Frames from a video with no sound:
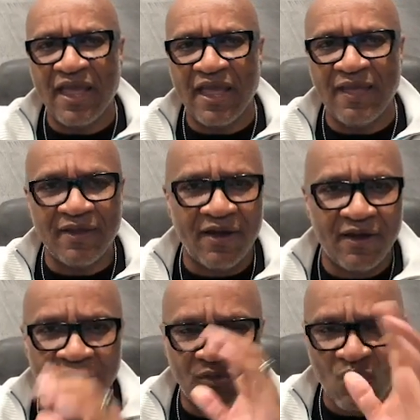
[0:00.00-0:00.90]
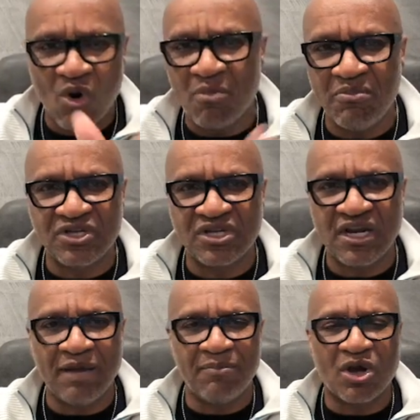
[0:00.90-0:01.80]
in Warren,
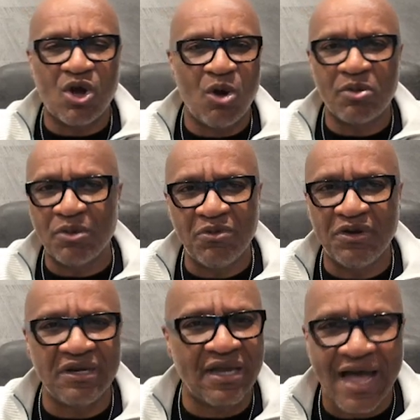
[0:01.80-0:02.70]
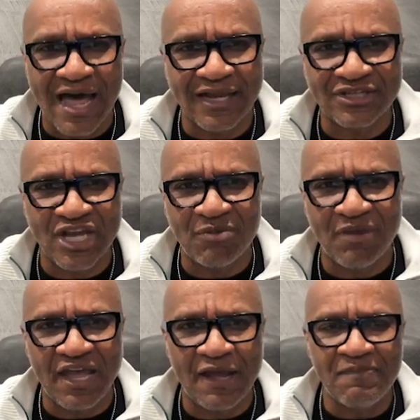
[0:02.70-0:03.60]
Michigan at Macomb Community College.
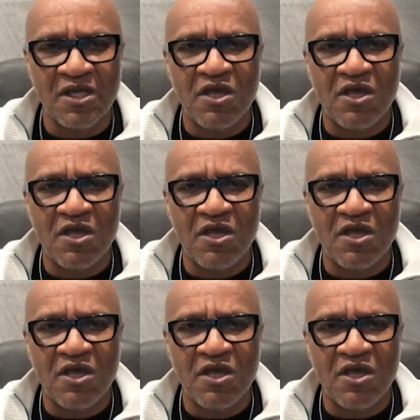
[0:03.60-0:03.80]
Amen.